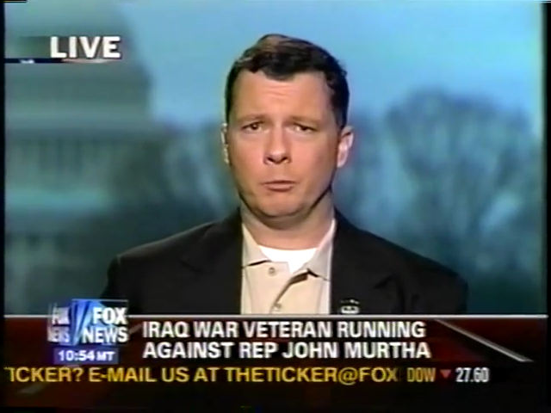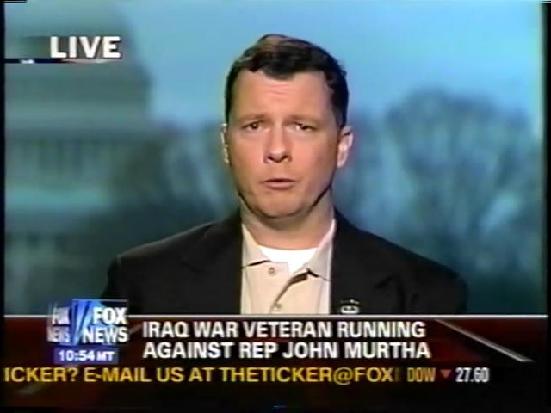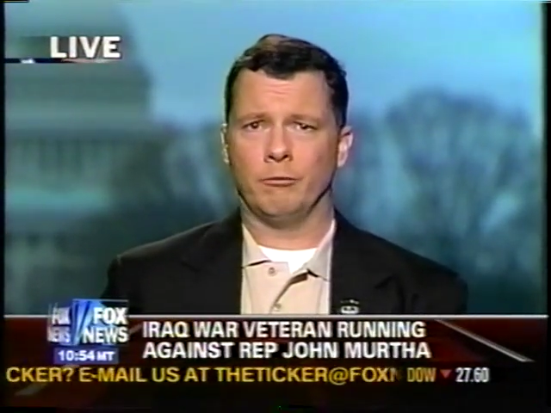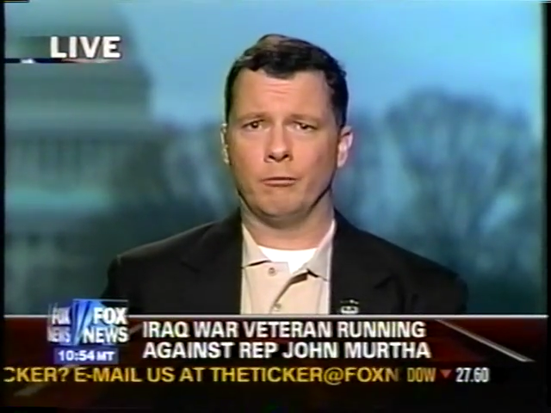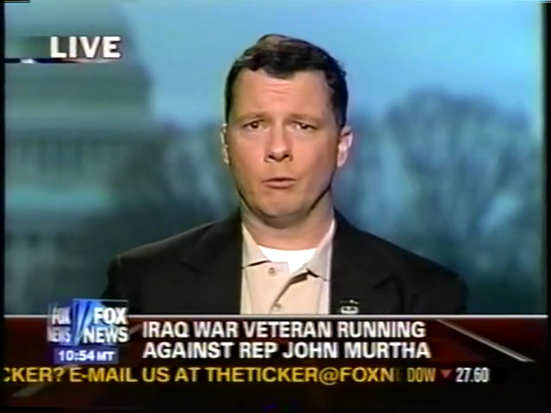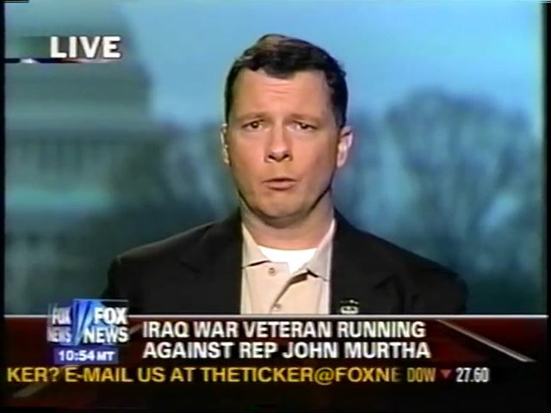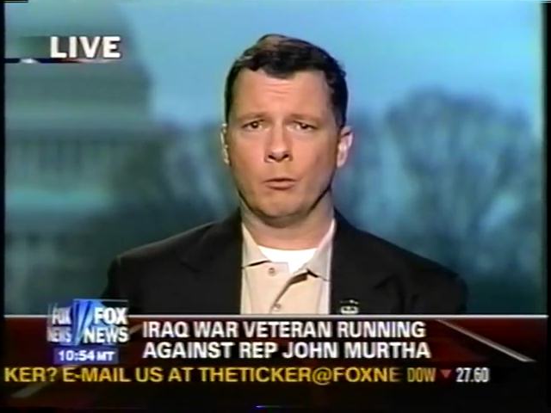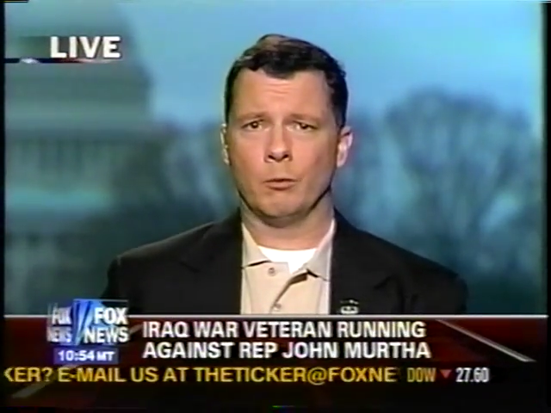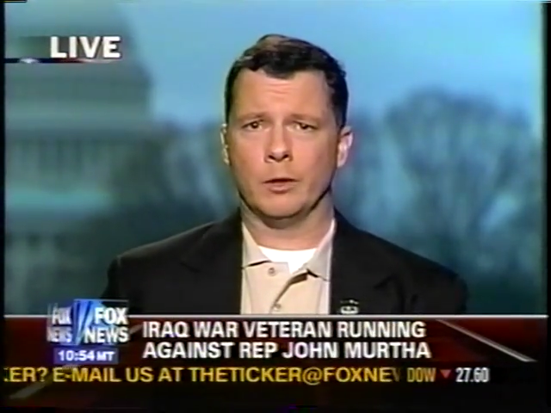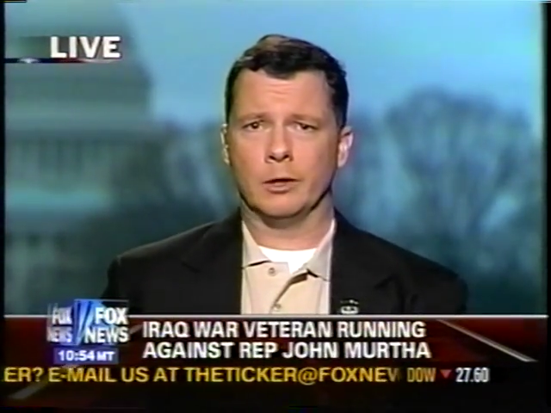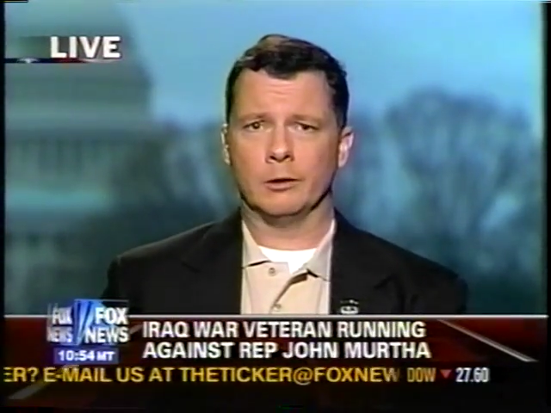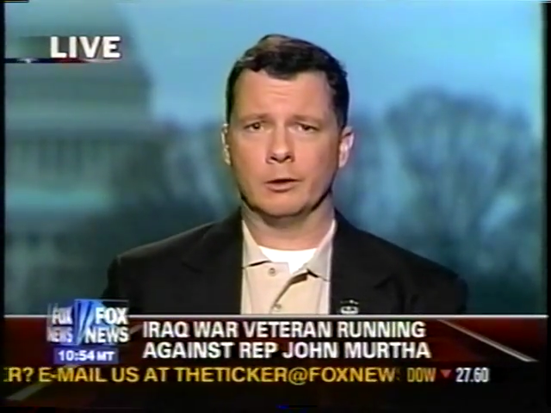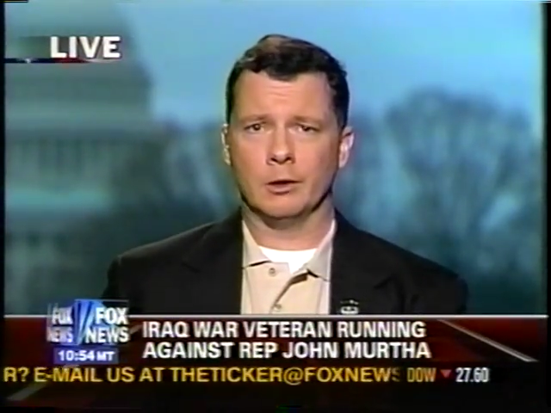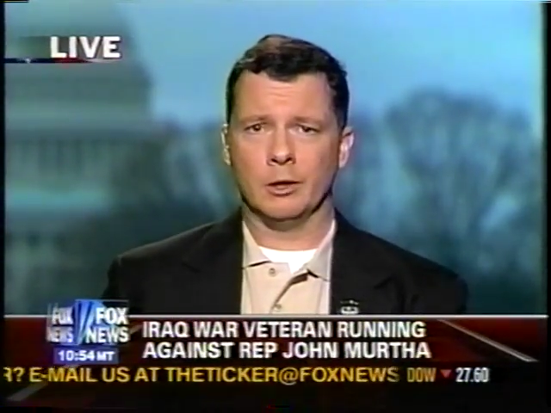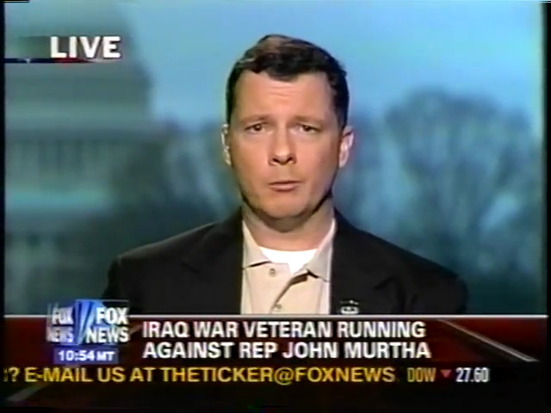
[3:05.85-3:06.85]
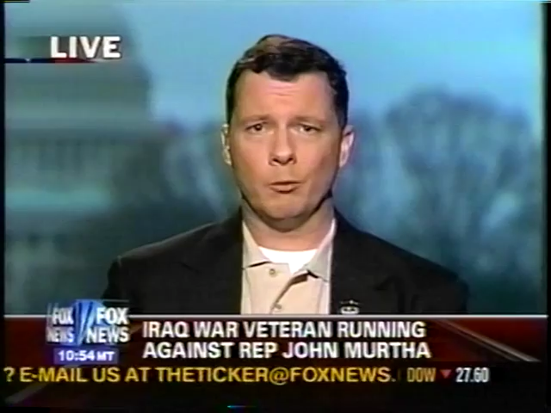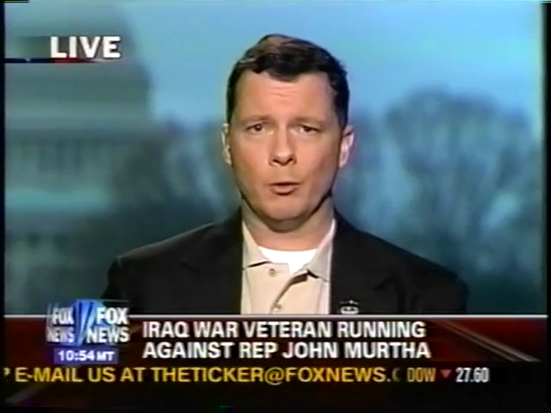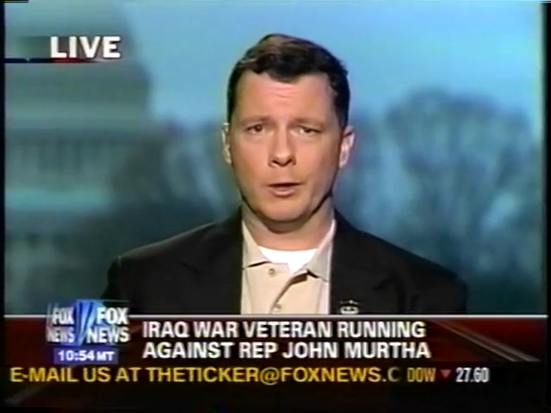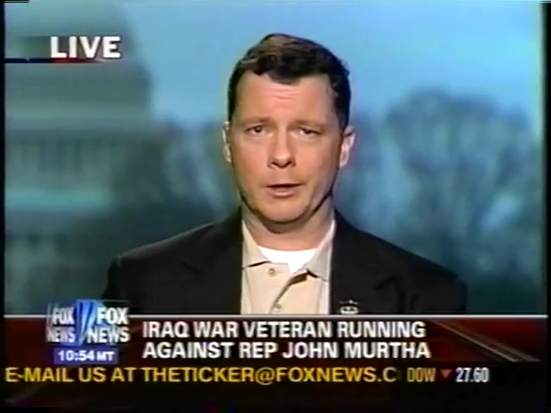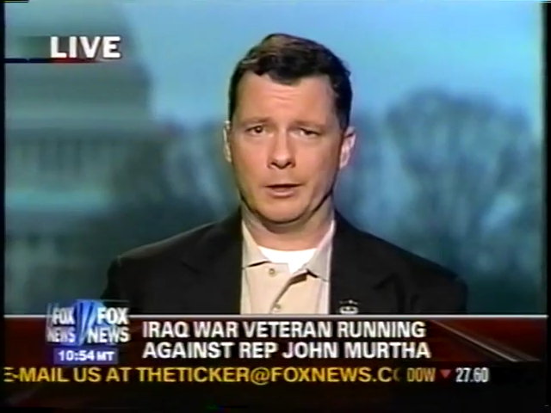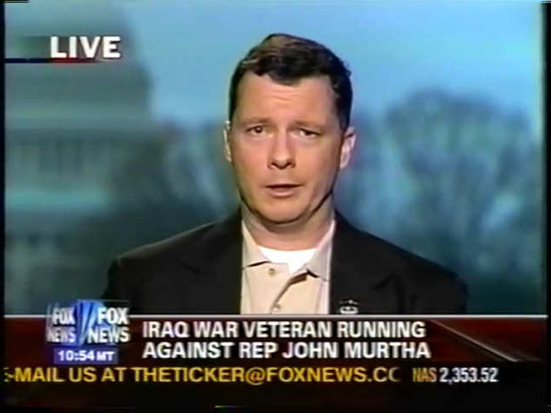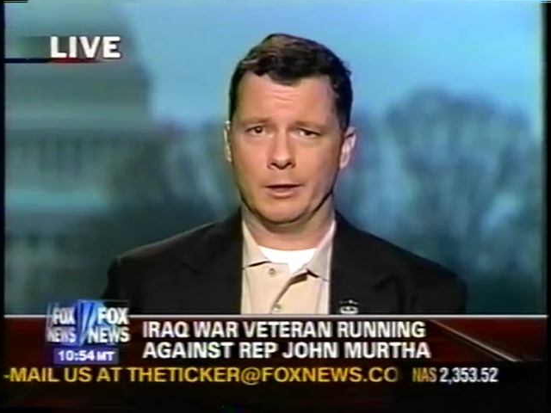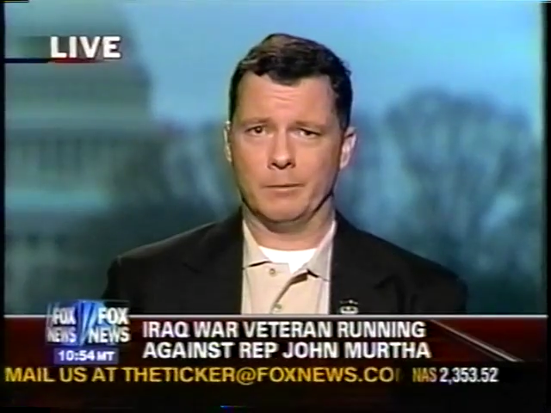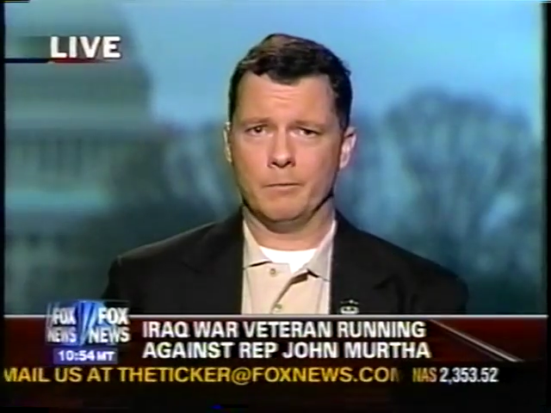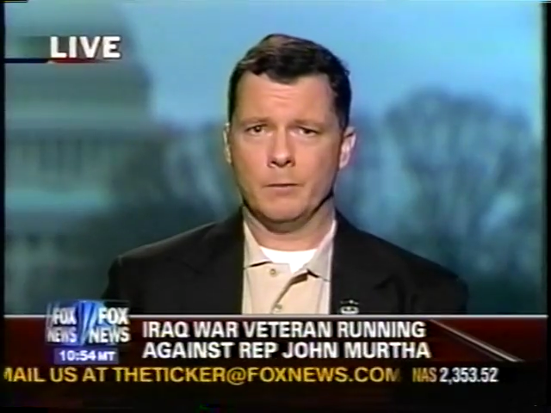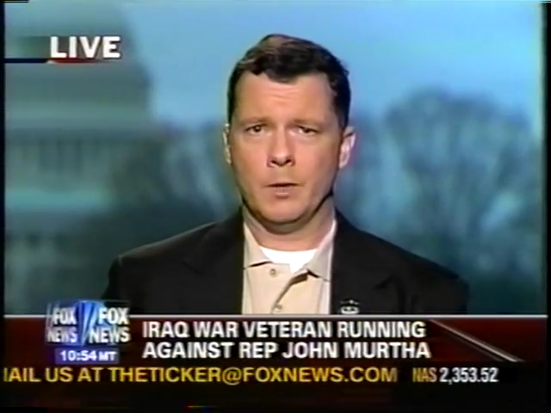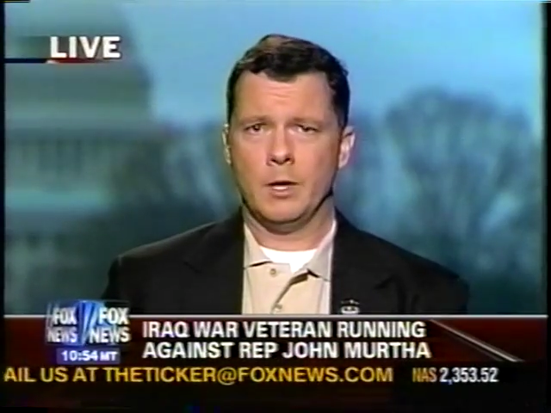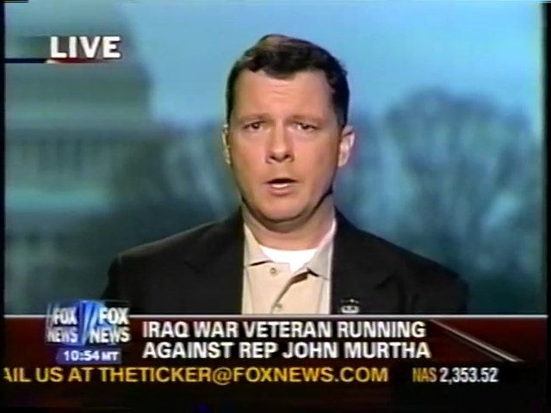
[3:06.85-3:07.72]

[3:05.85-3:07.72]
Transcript: before we liberated it.